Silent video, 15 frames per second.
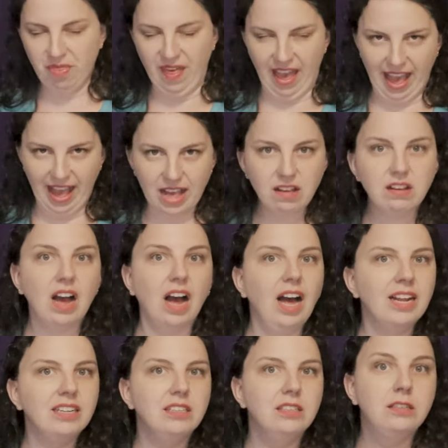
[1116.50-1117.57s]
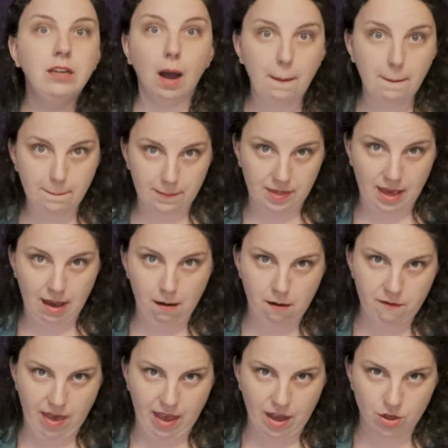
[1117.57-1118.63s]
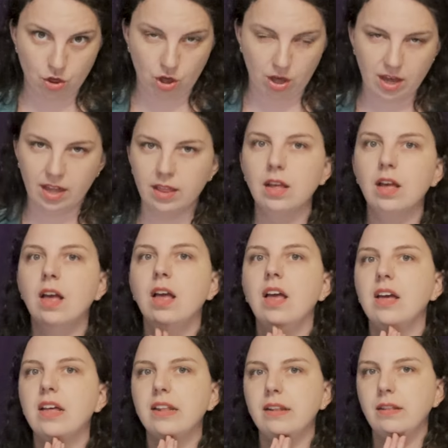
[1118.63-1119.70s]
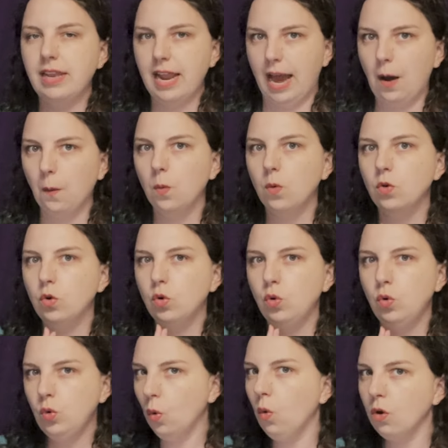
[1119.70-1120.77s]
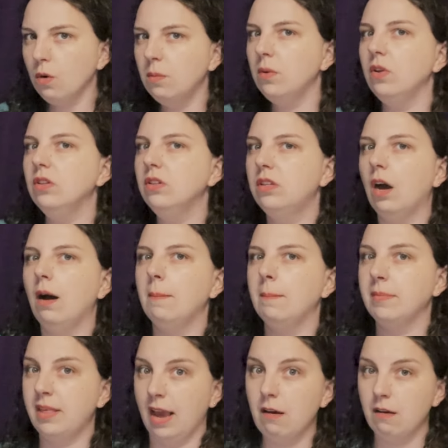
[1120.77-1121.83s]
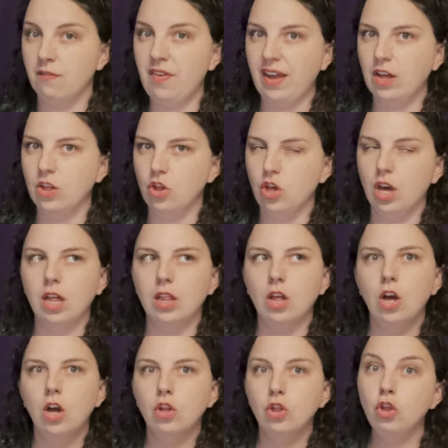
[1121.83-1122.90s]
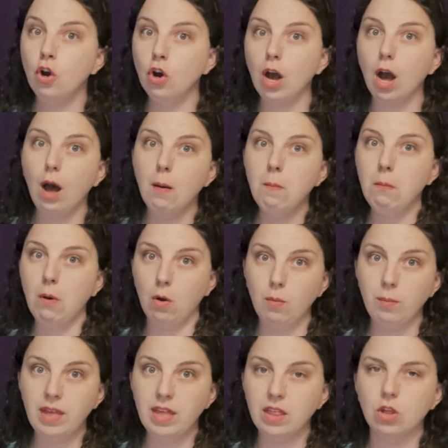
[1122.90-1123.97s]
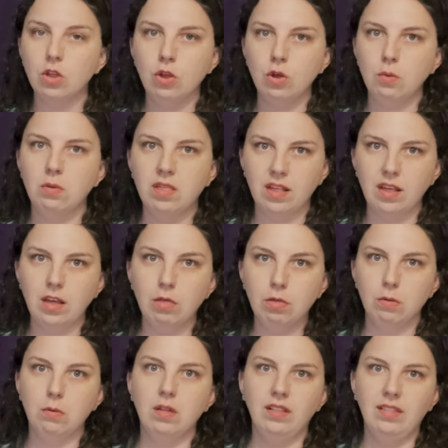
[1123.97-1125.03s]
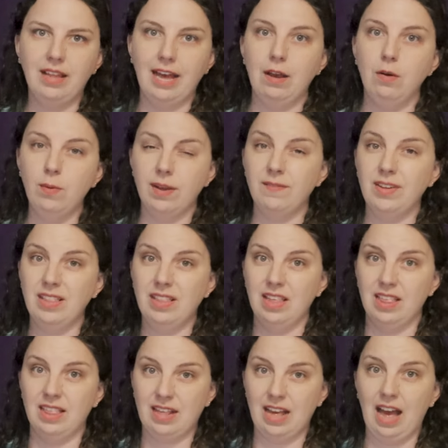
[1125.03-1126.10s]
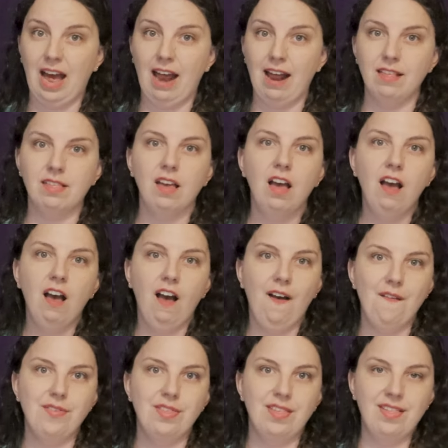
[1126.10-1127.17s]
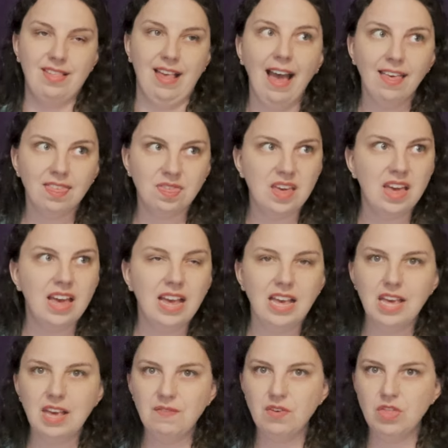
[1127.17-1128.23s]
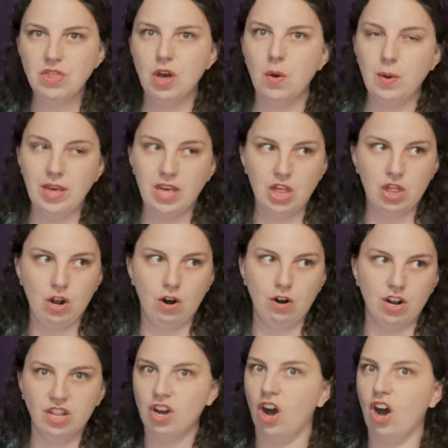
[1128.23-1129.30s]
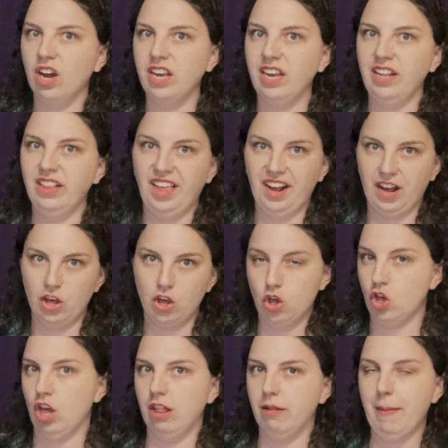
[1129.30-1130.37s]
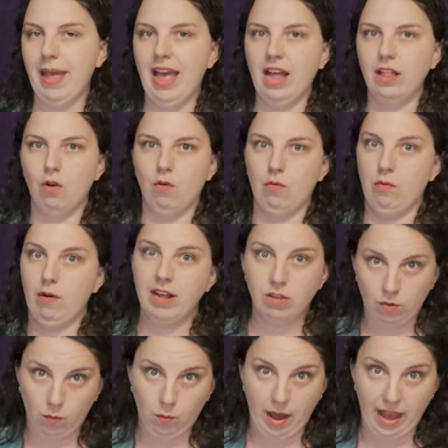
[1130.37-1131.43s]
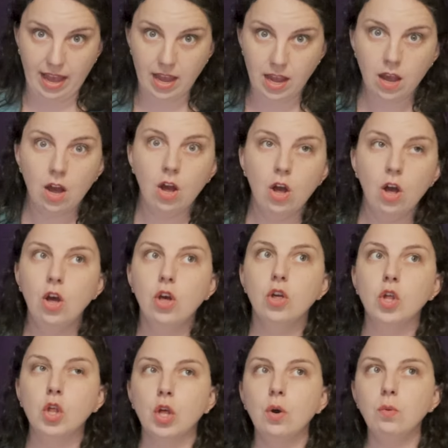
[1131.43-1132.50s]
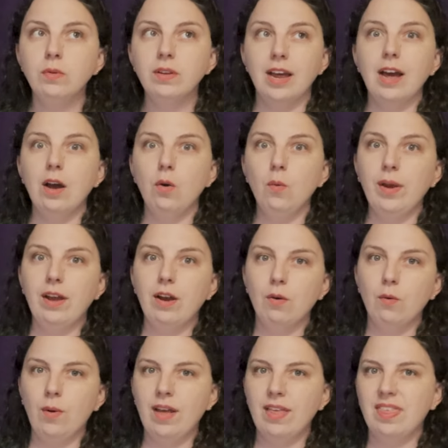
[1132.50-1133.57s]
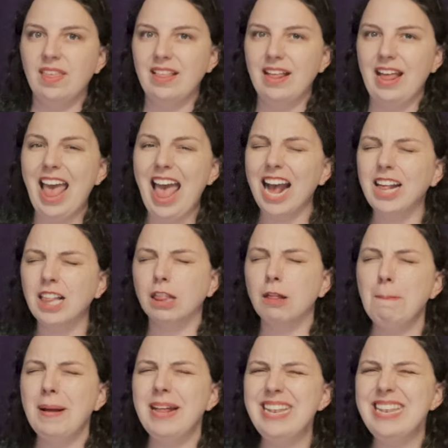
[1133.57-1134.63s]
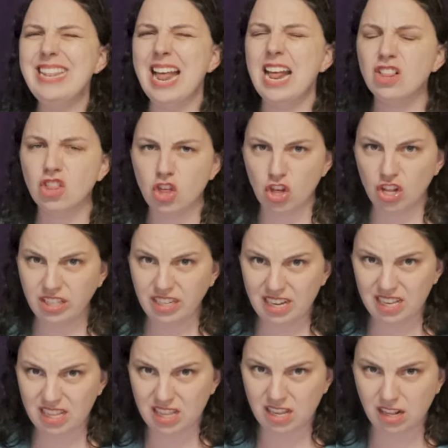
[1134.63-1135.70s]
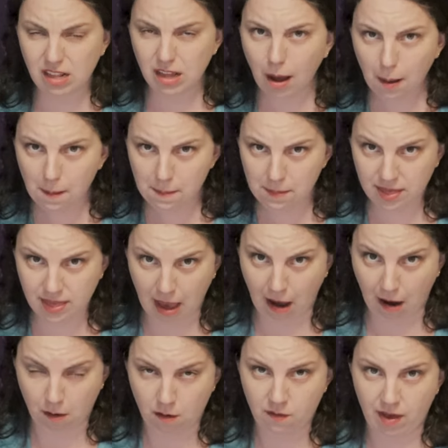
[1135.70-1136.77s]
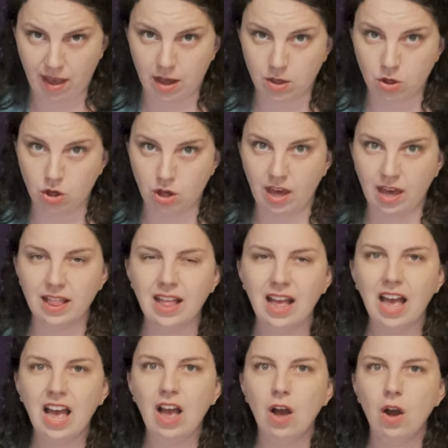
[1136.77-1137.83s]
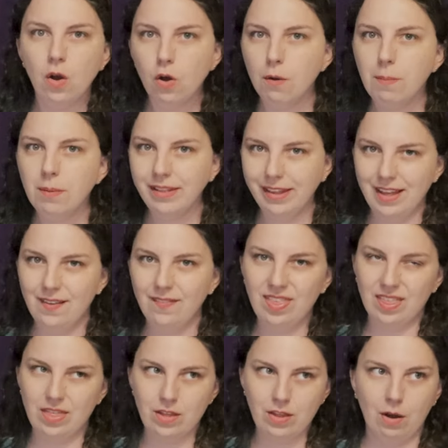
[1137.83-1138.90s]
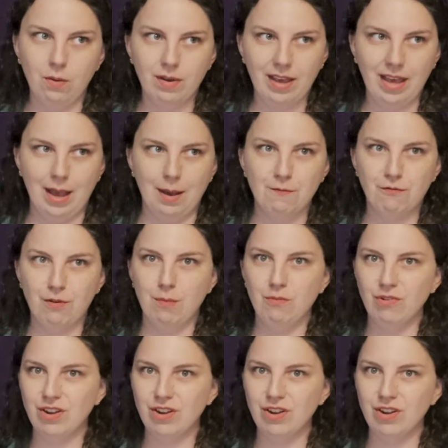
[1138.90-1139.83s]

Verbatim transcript: they got dumb Taravangian. Now, normal dumb Taravangian took a moment to see through the light weaving disguise of Szeth, even though he started talking like a shin man right away. So now we are with exponentially dumb Taravangian who believes that the note came from